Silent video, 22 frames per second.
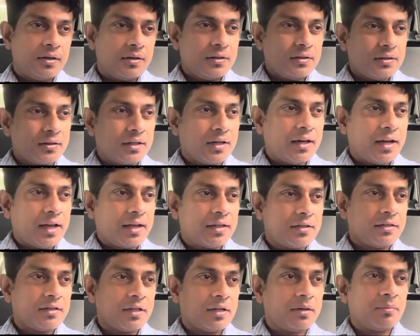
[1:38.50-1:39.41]
is an
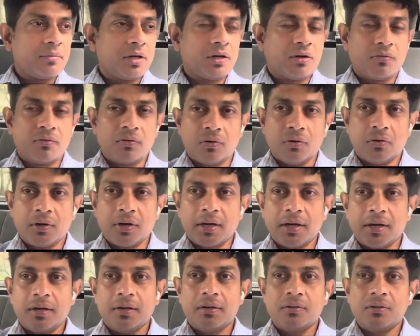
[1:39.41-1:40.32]
ex-chairman of
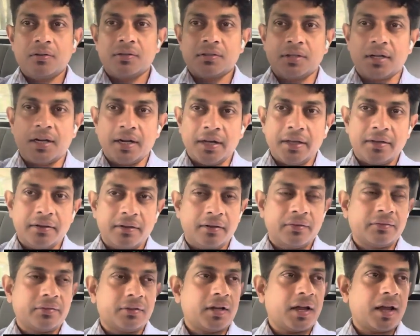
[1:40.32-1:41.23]
Rotary who is running
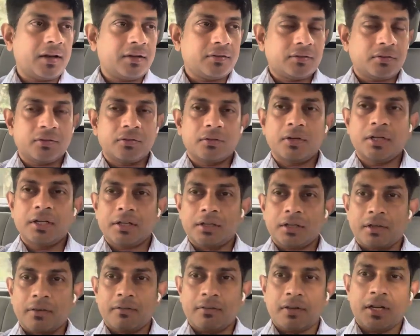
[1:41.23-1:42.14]
this dialysis unit
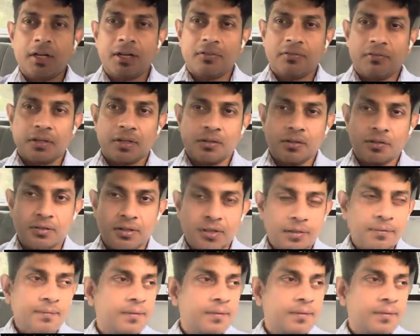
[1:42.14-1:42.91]
very effectively.